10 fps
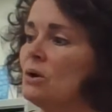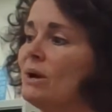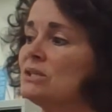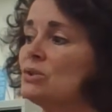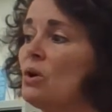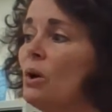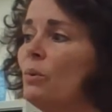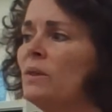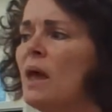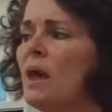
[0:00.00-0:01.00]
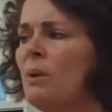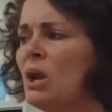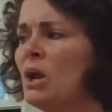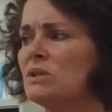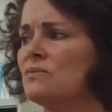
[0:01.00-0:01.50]
So I start with
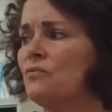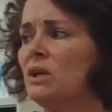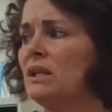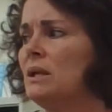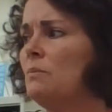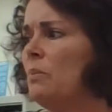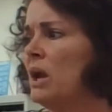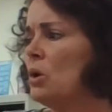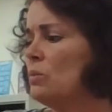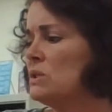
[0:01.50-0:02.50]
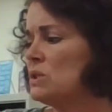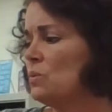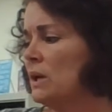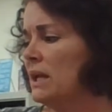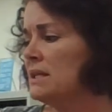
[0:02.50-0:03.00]
Bear was friendly, Bear was
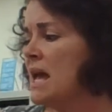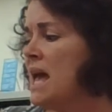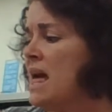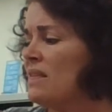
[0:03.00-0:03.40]
sweet,